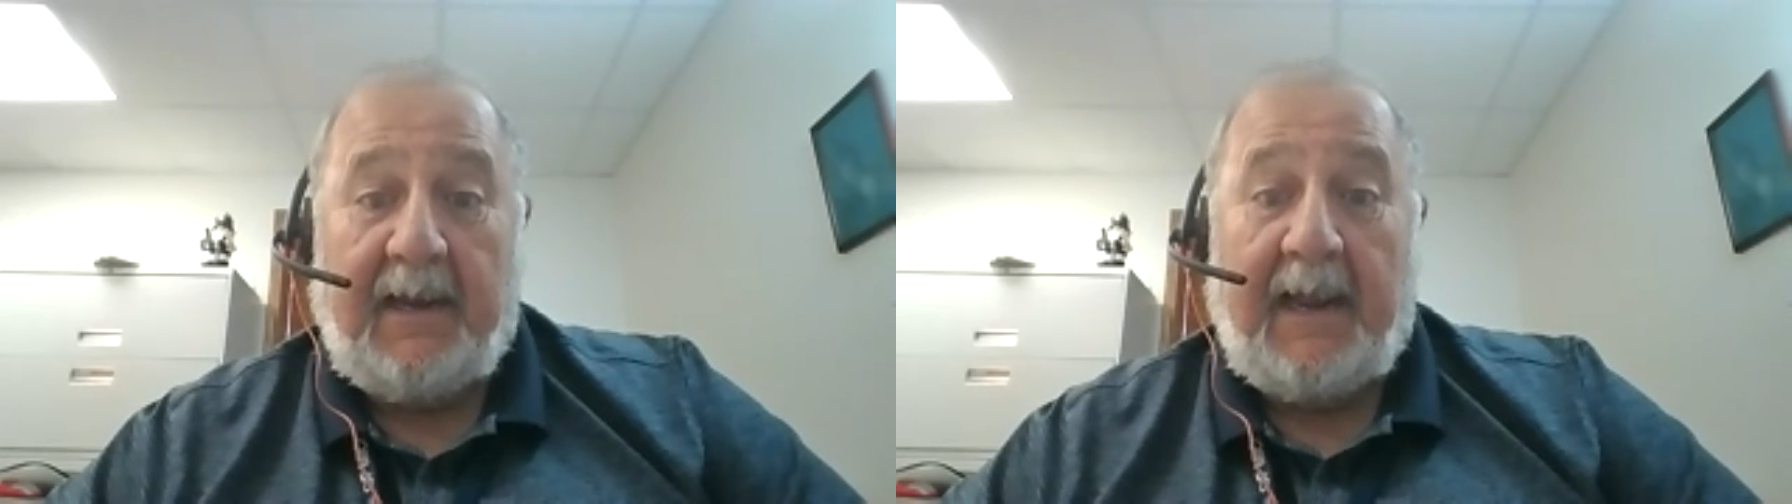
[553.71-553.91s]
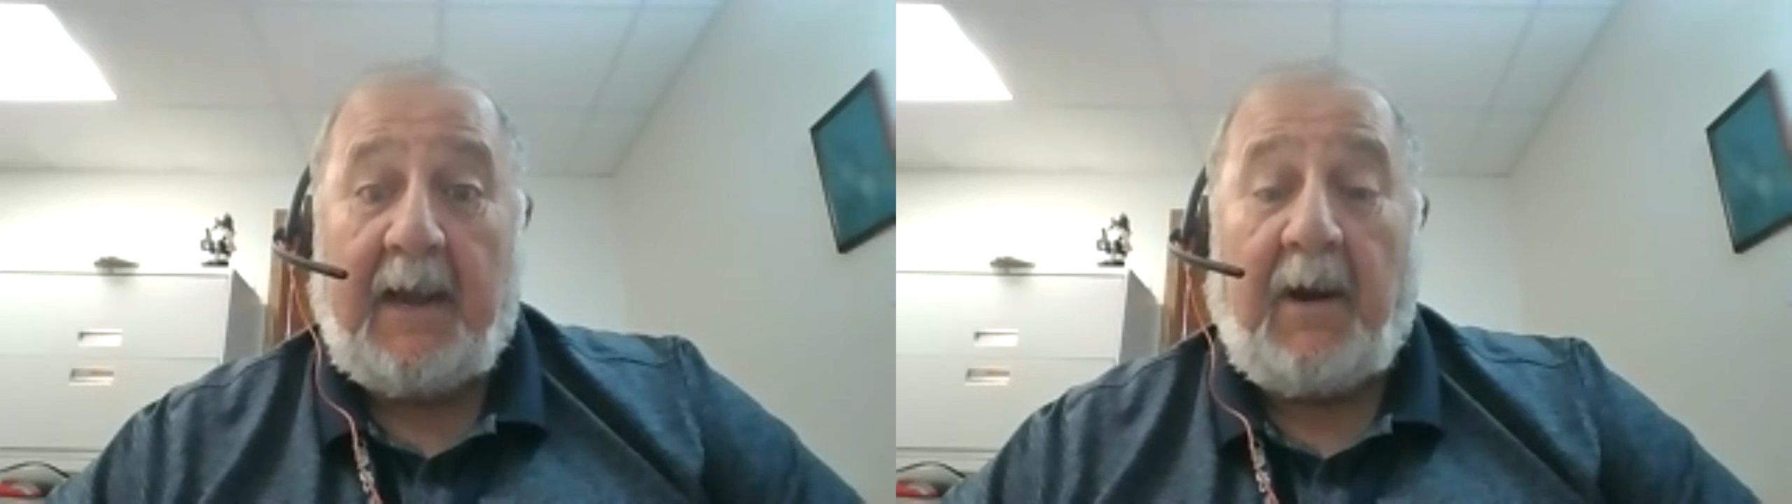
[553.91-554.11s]

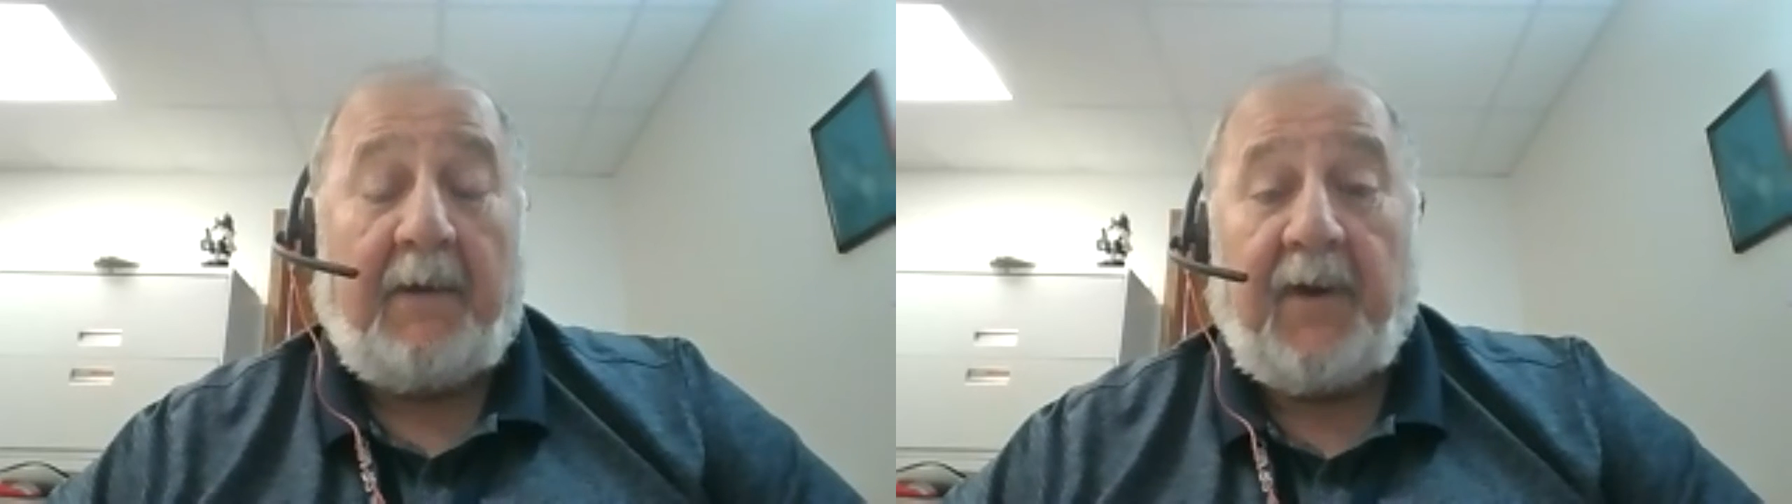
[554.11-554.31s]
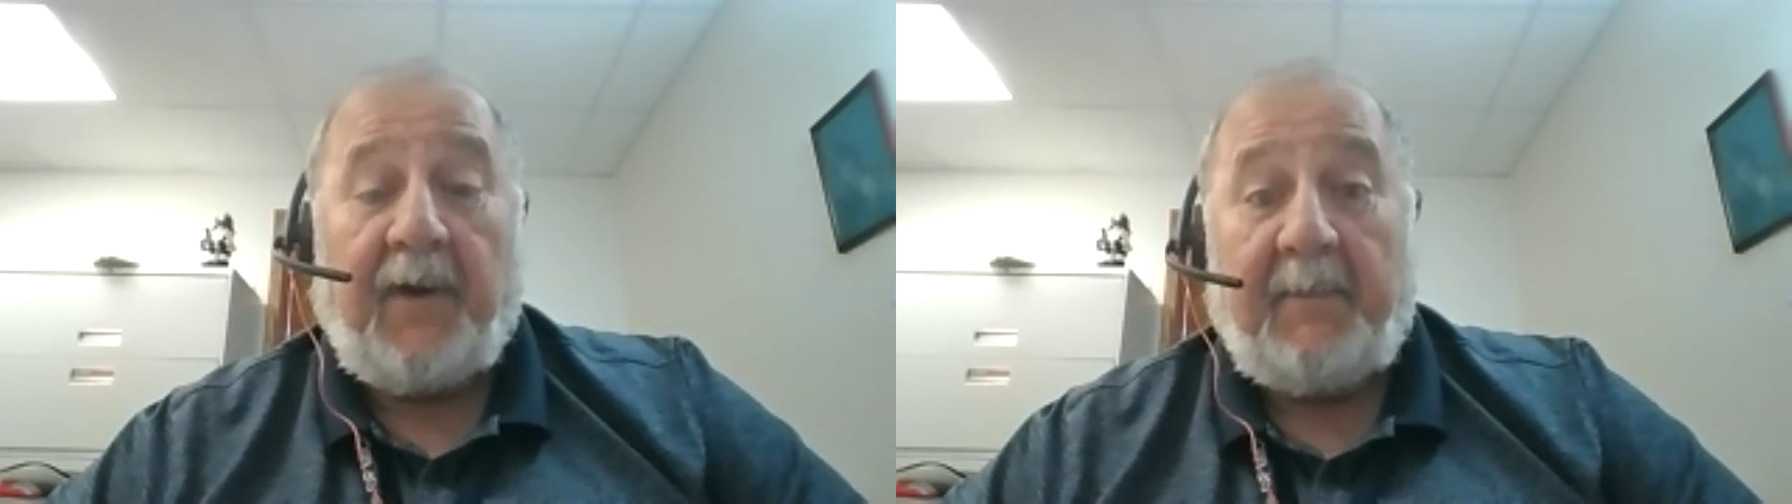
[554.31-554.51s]
and are
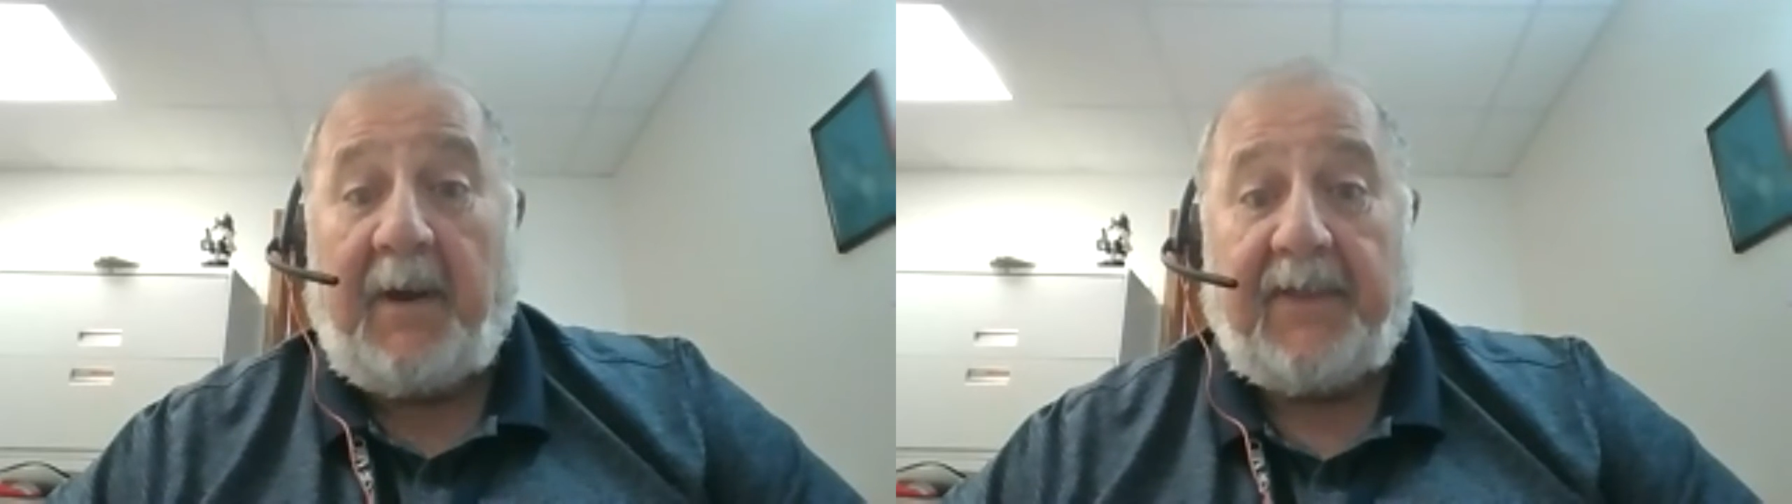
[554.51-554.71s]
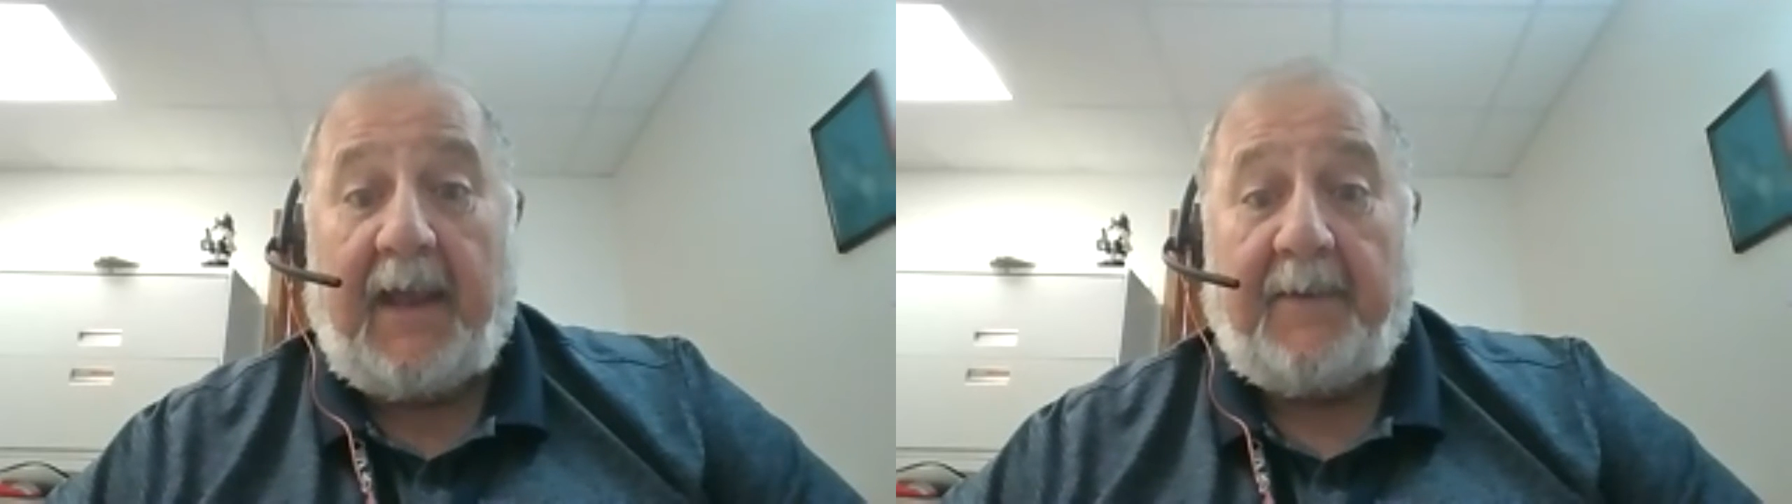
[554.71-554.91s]
upfront
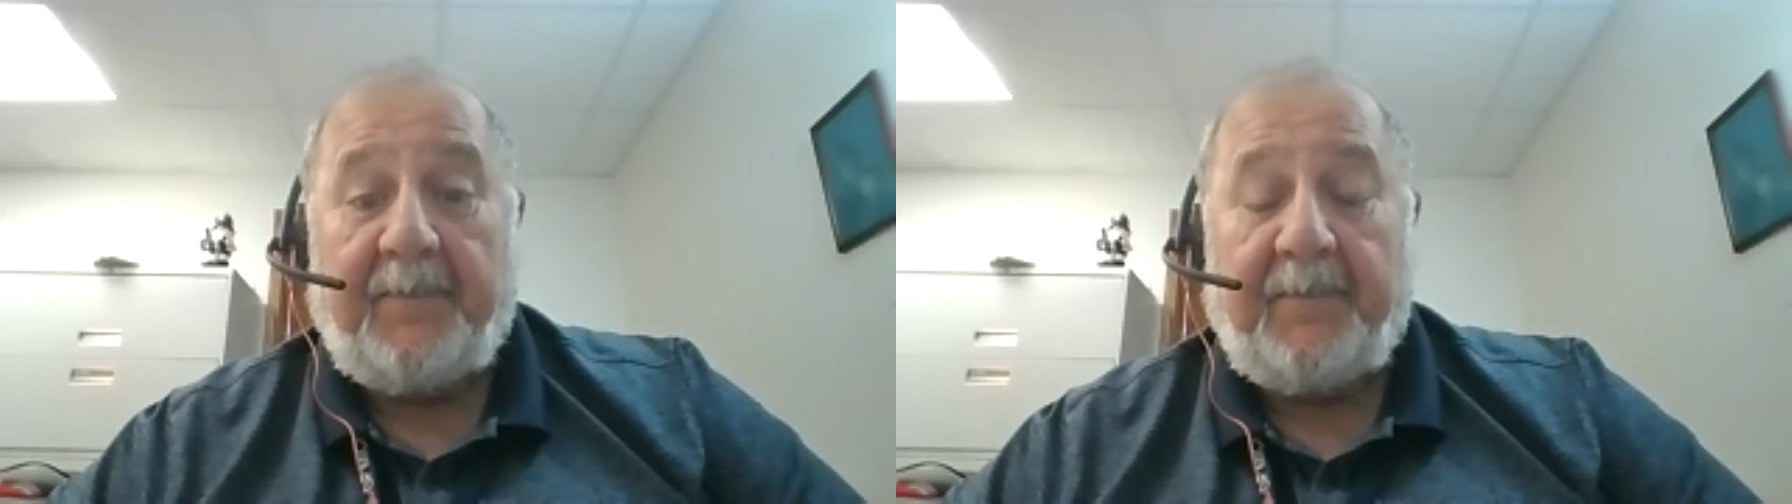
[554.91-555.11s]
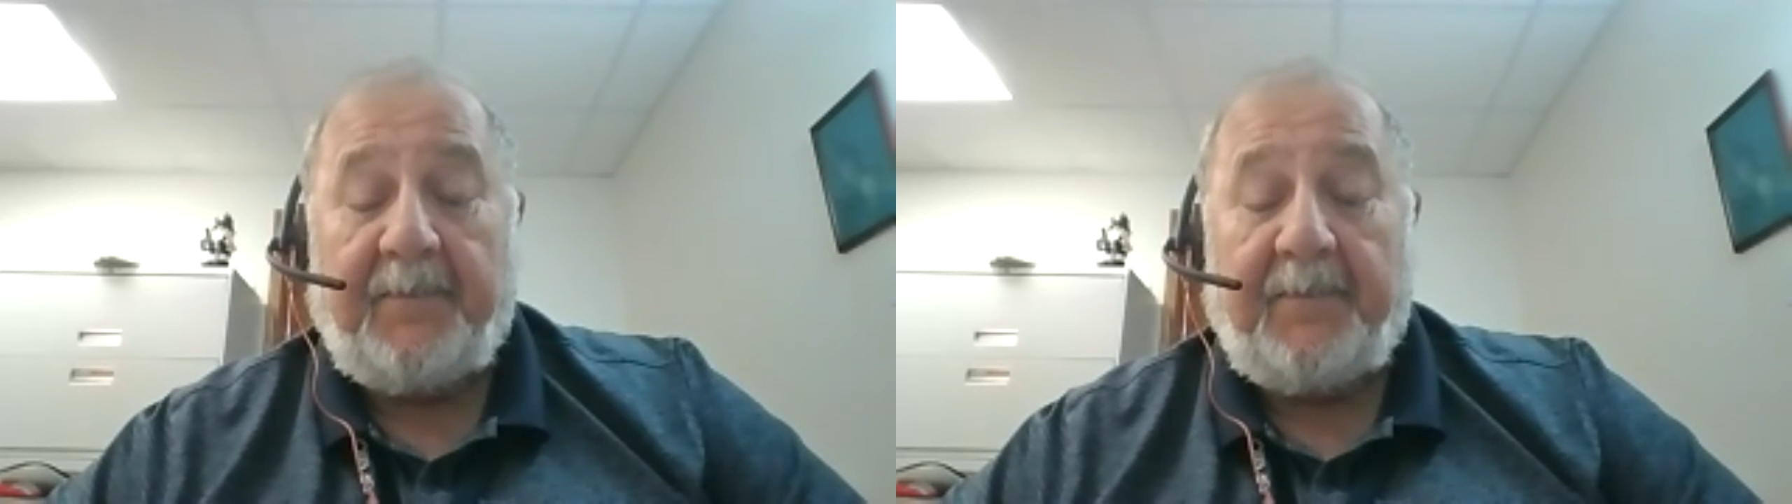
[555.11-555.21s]
about that.